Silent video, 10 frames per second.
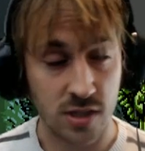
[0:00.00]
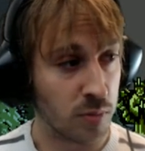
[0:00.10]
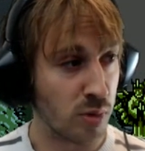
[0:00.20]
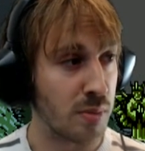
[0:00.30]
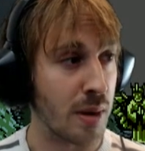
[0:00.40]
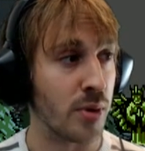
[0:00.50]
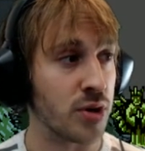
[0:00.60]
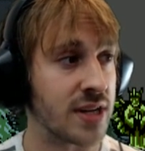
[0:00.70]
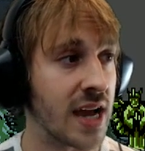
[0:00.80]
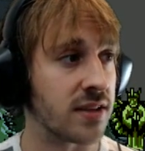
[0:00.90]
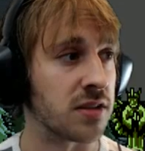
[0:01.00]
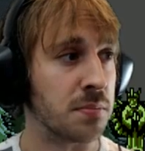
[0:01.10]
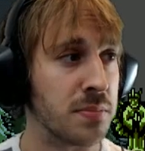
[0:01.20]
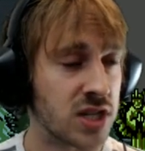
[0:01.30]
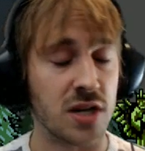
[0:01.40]
You remember that
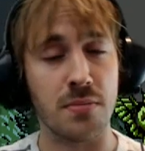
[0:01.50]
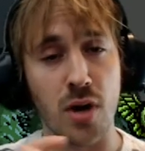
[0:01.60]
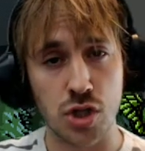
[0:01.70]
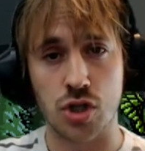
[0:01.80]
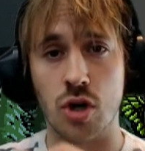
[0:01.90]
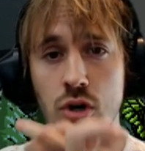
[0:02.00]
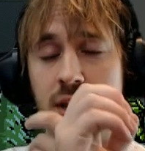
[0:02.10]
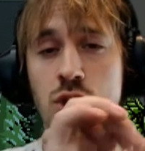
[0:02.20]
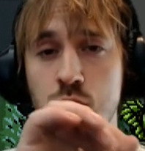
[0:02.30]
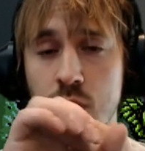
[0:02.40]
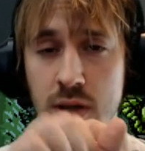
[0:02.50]
meta monster is